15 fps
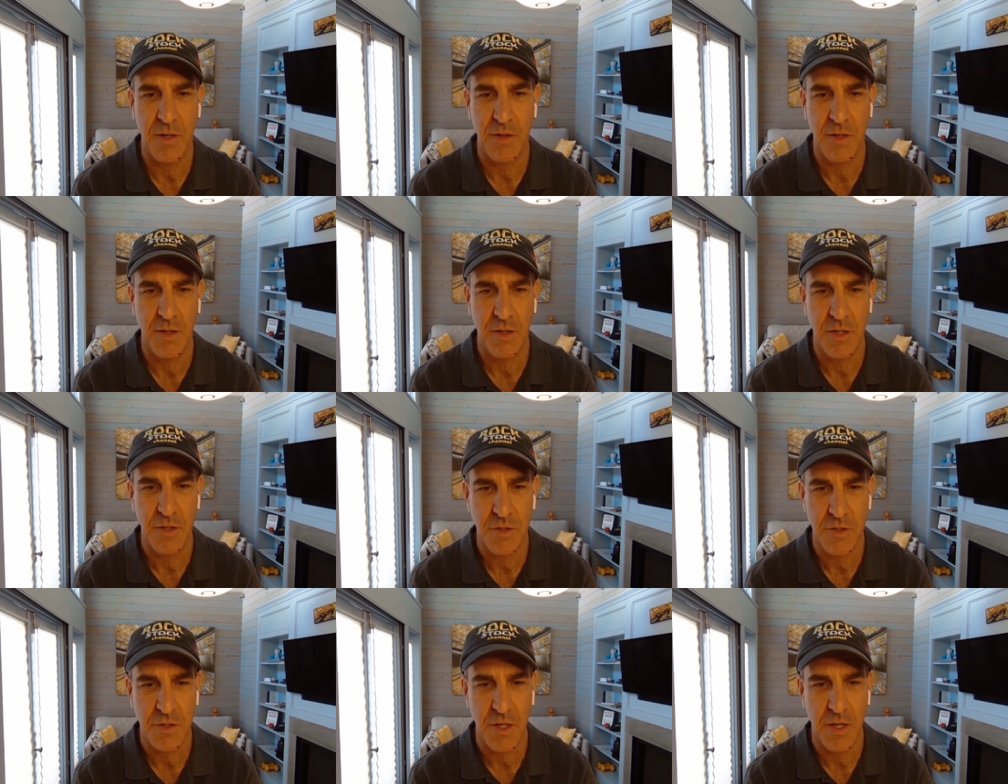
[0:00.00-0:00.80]
They
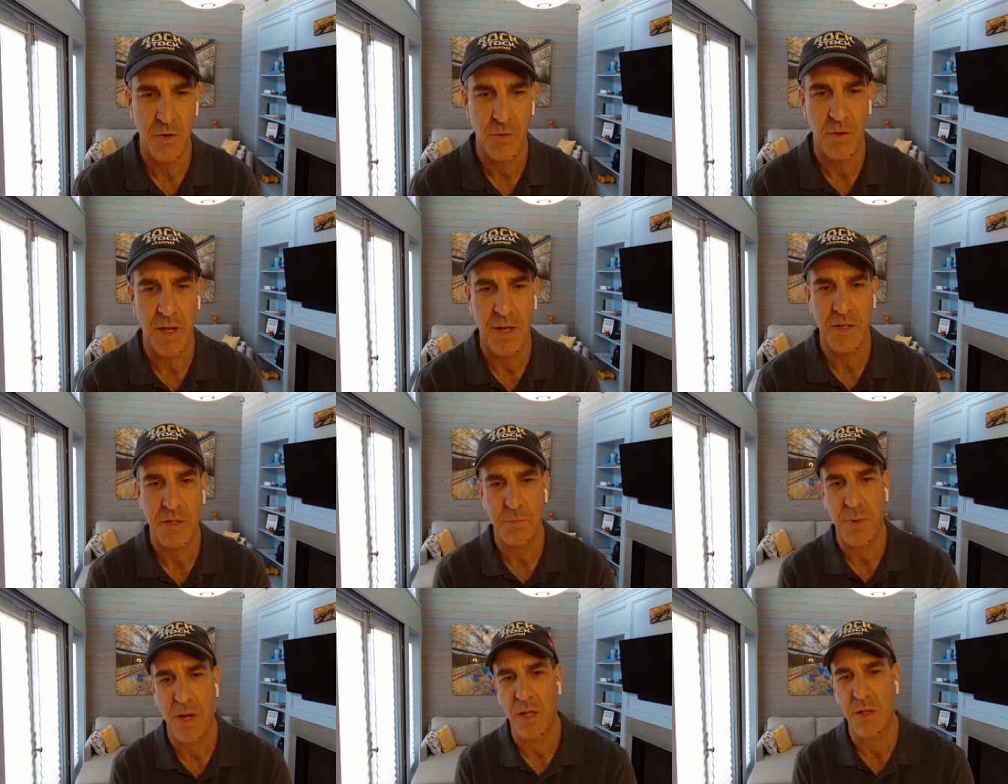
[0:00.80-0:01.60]
don't like his
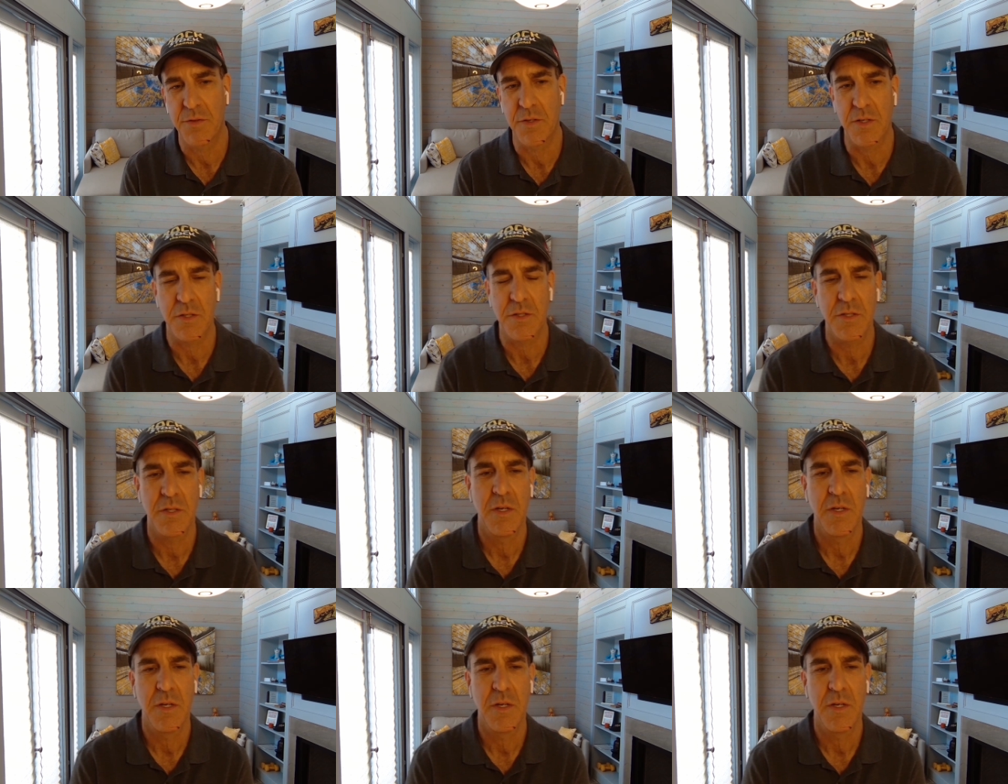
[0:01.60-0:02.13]
politics.